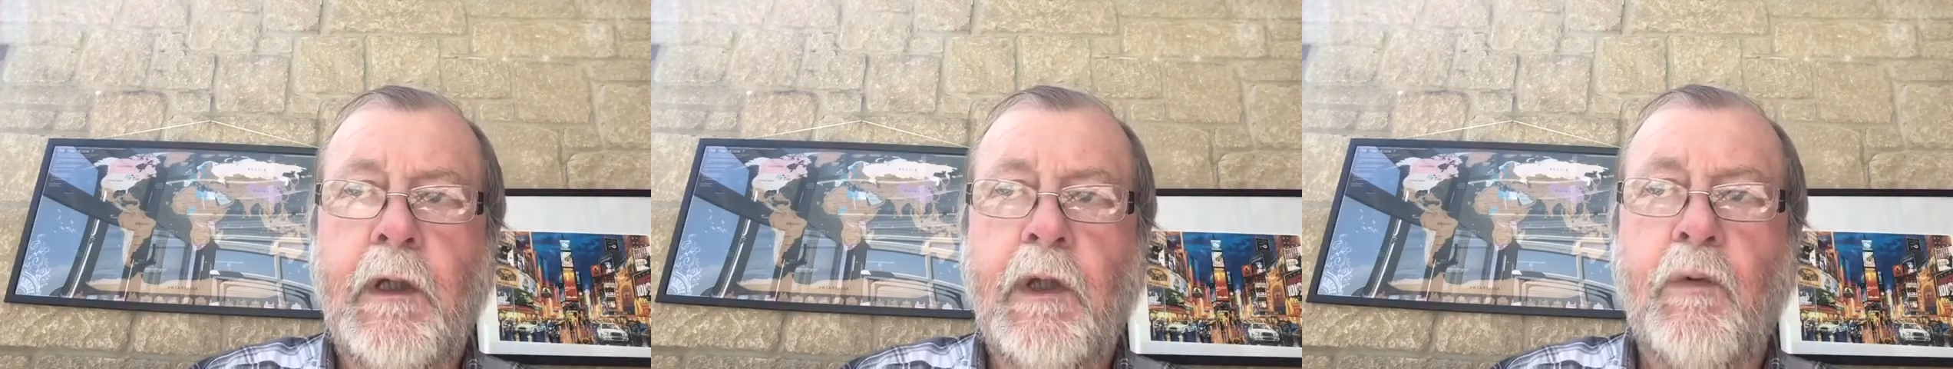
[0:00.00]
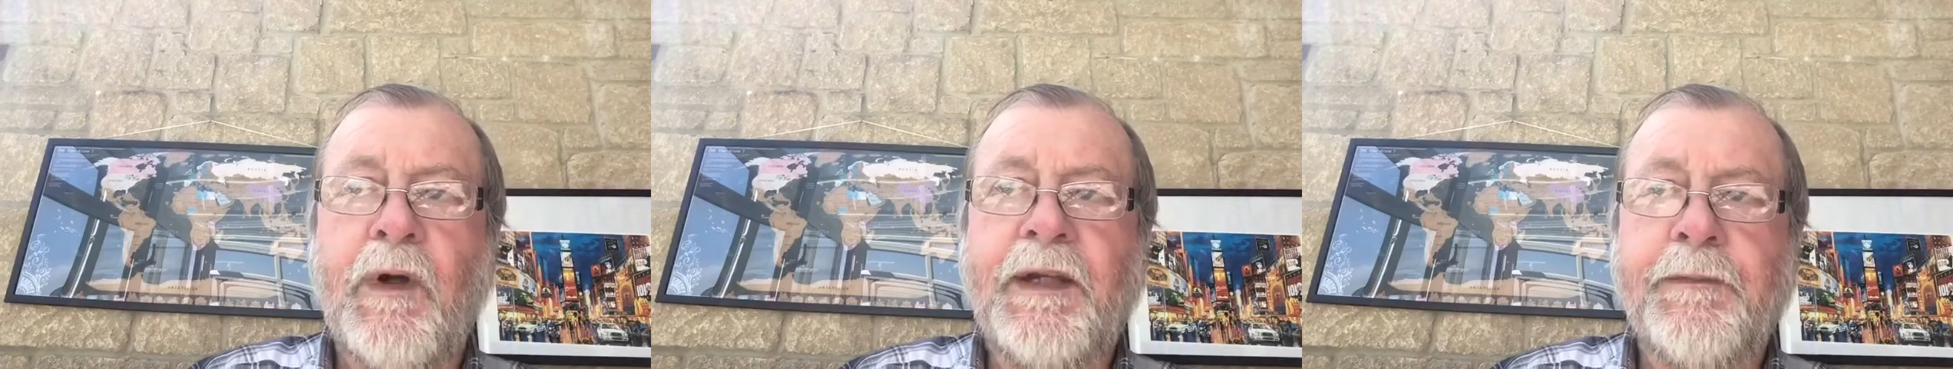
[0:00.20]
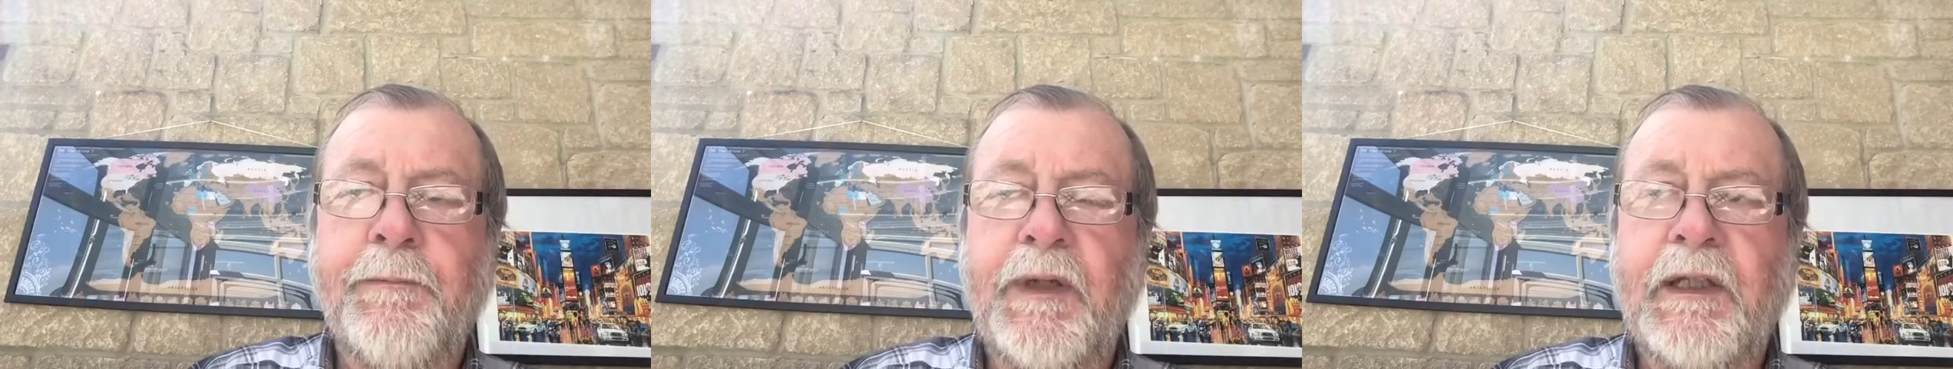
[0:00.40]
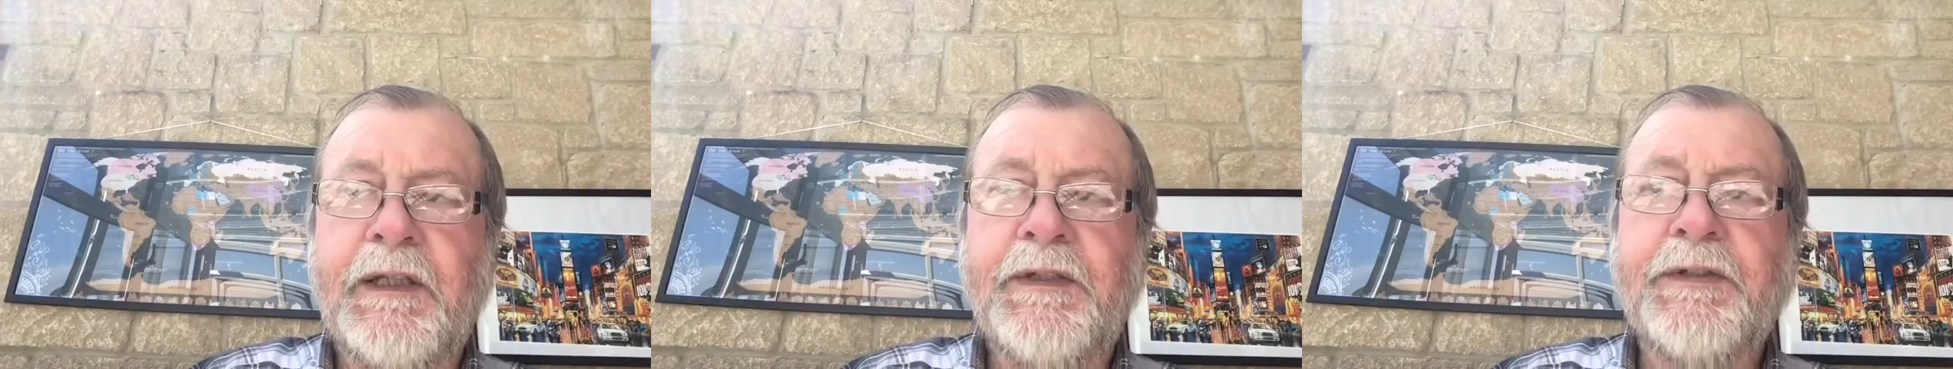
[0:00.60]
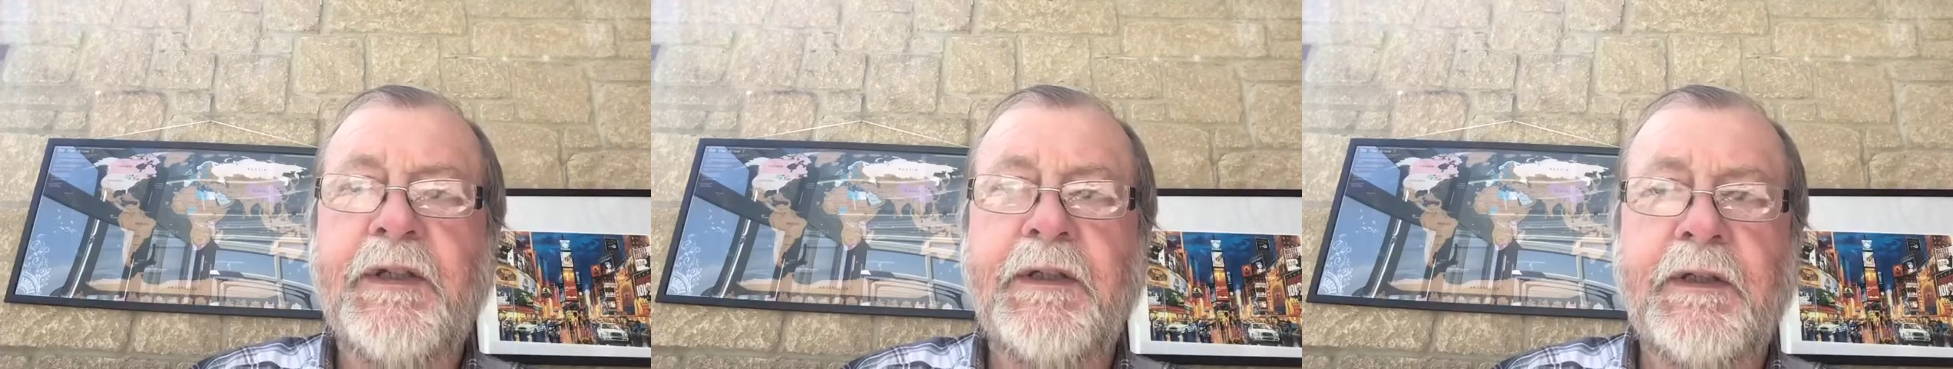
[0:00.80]
Gwent
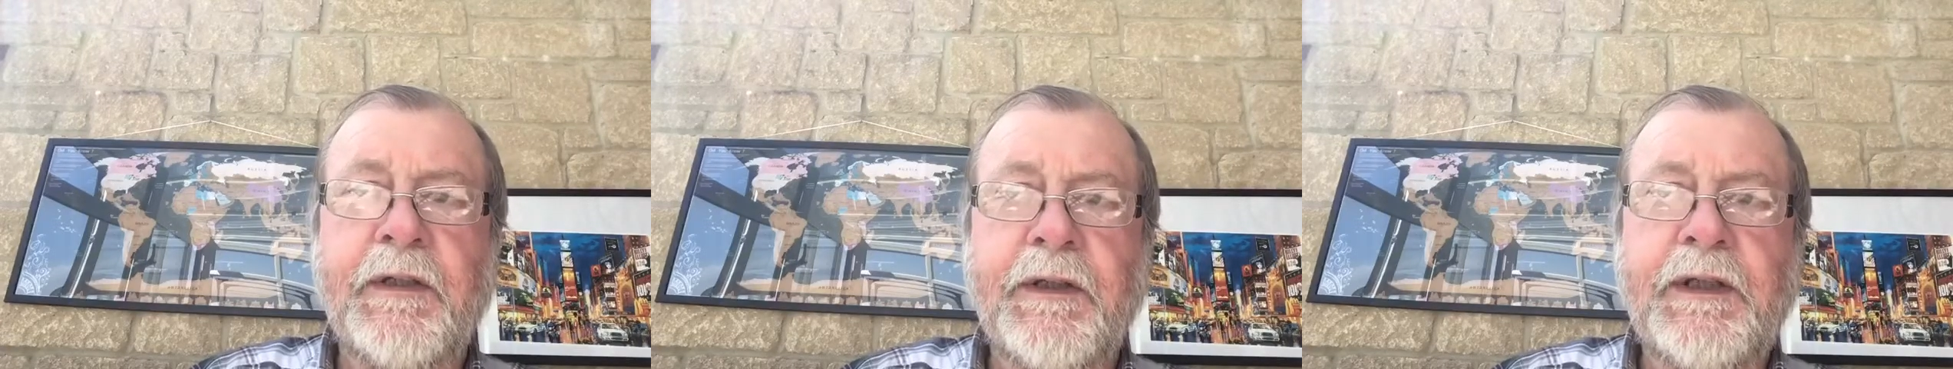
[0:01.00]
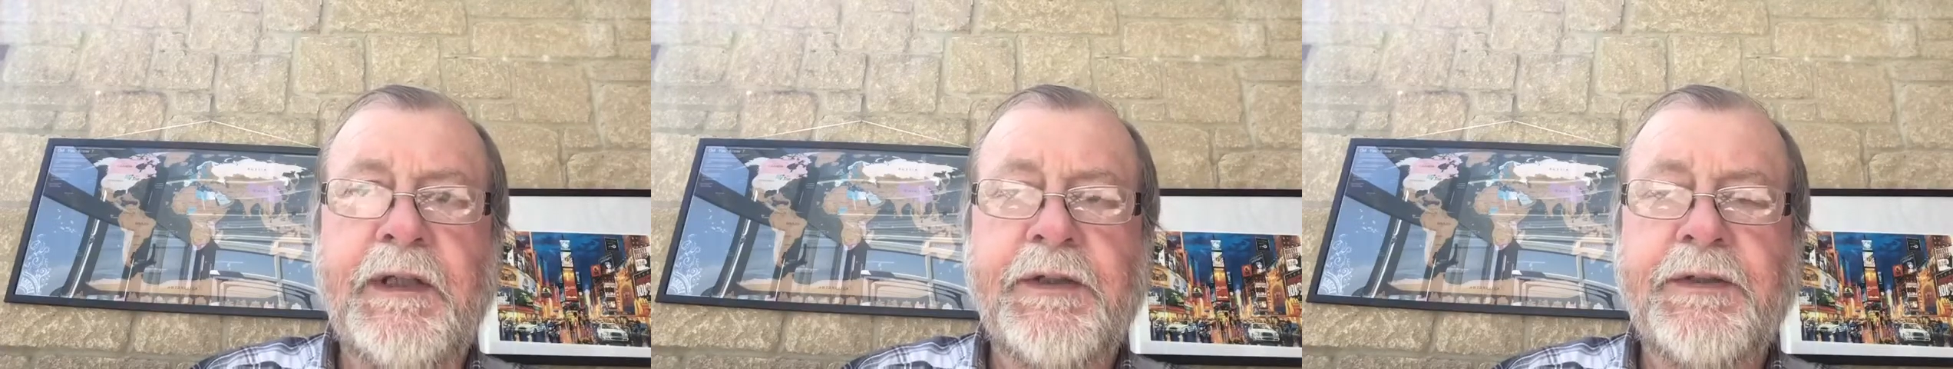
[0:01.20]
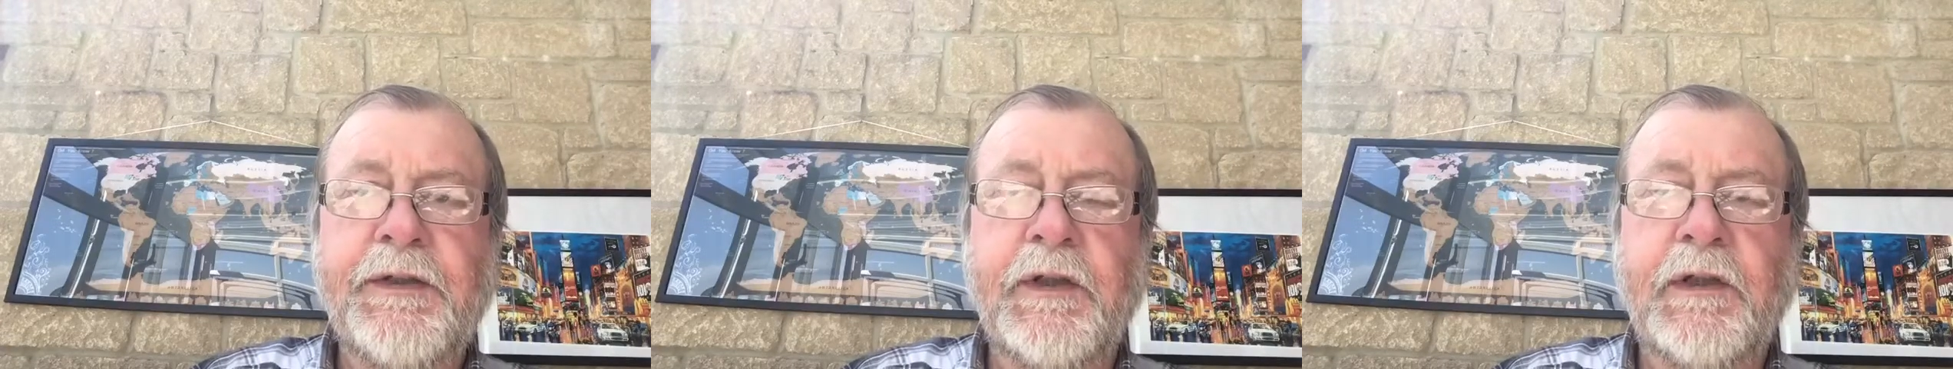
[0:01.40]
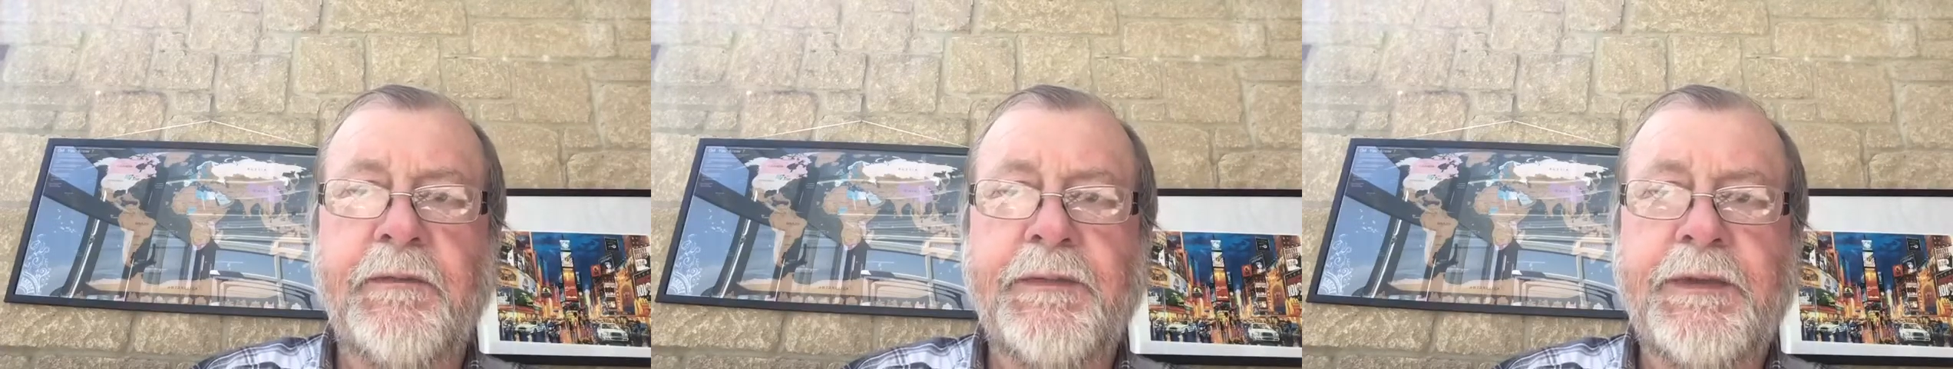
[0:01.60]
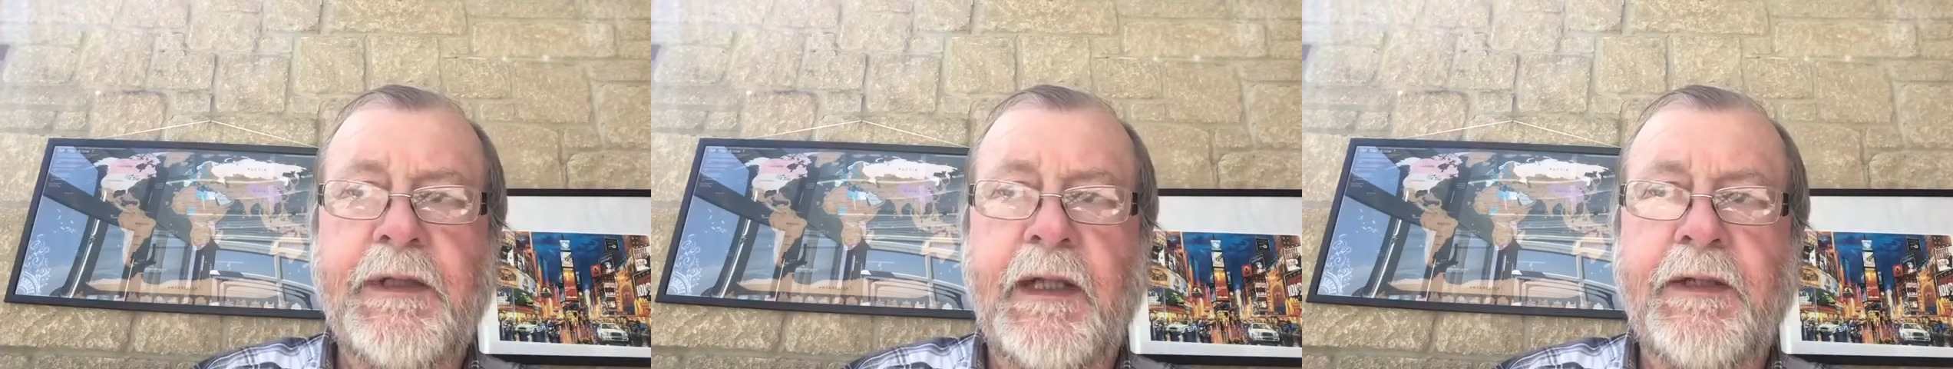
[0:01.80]
Police, under these
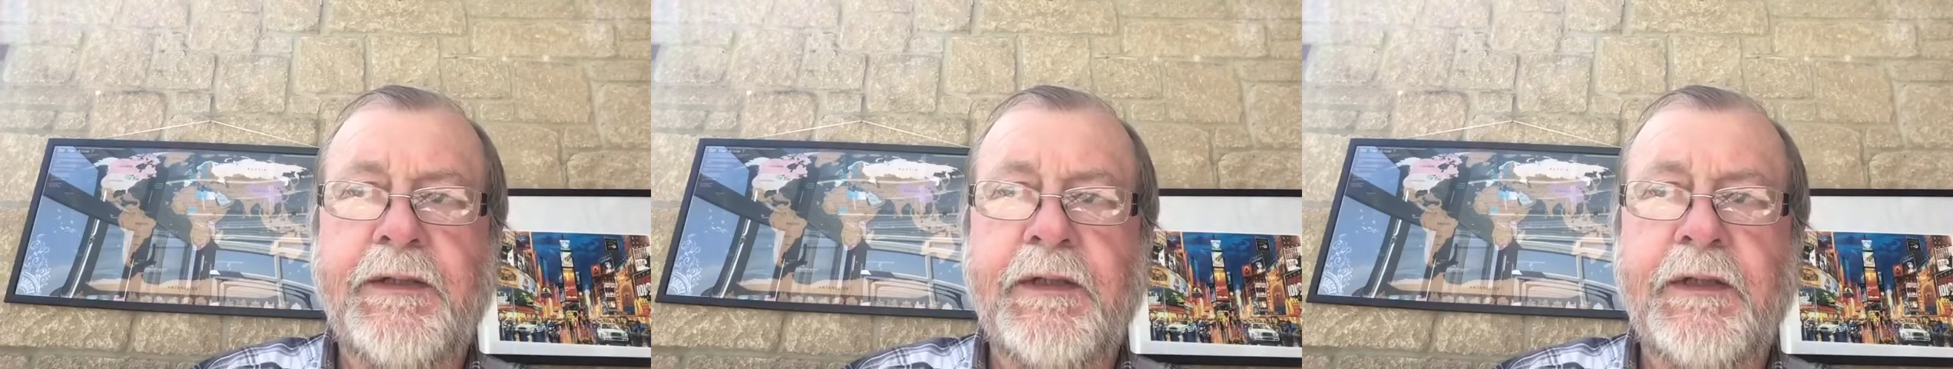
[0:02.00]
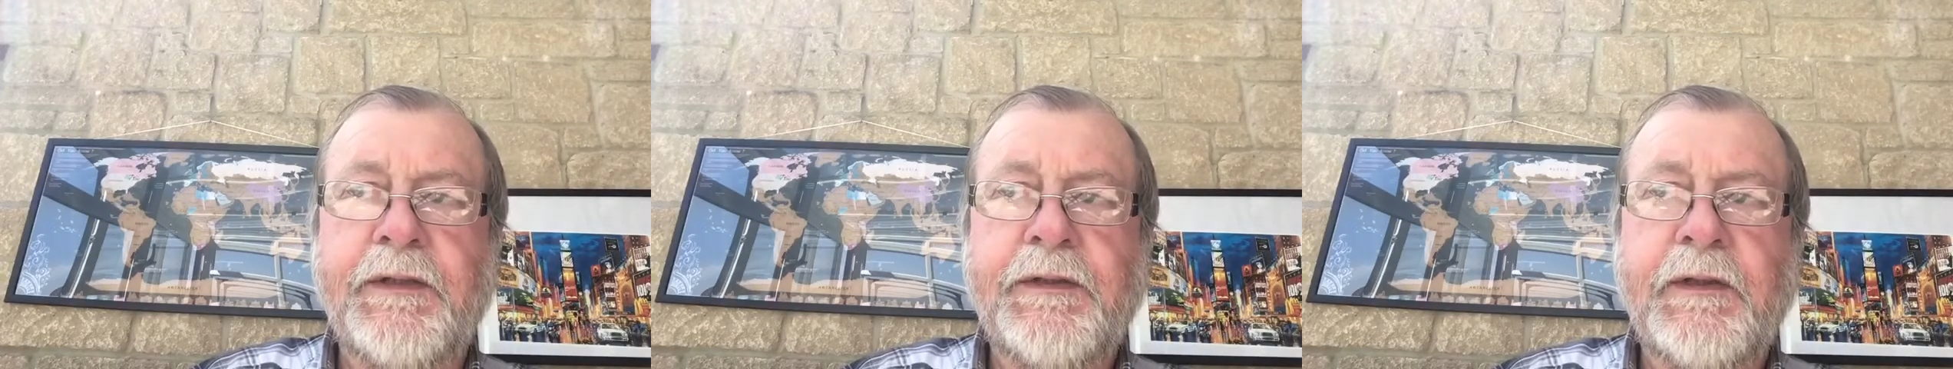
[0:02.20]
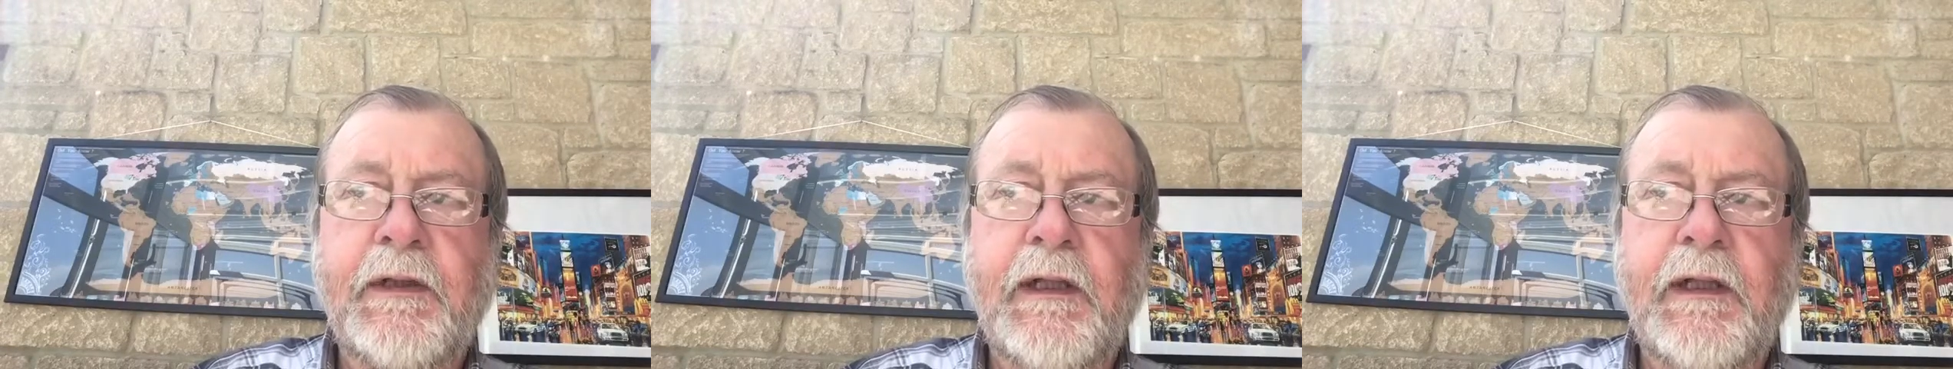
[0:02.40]
circumstances,